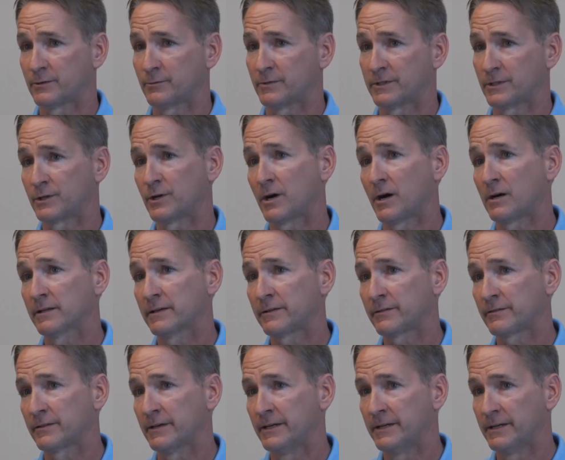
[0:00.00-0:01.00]
When you call
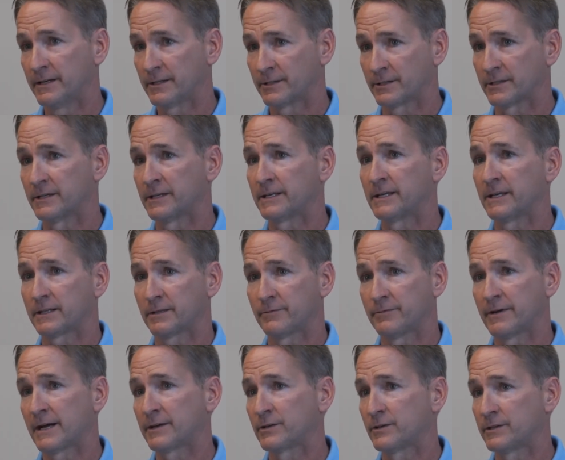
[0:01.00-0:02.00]
us, you're going to get the
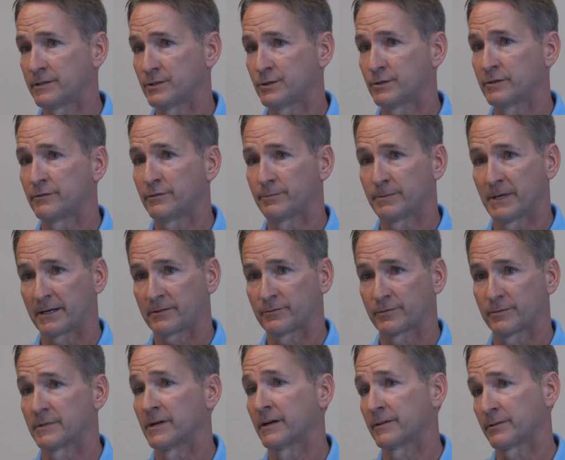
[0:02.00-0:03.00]
value that you expect
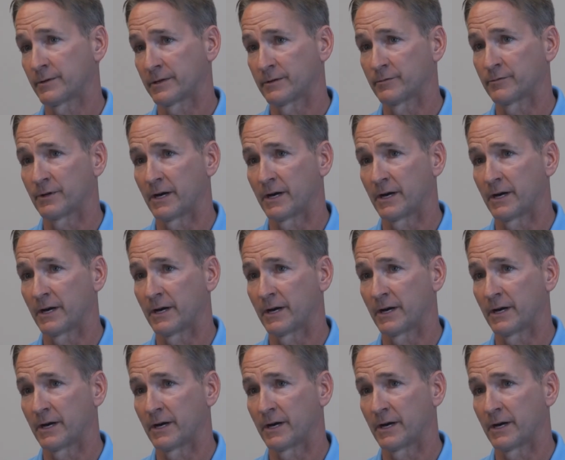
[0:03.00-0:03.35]
from Guthrie and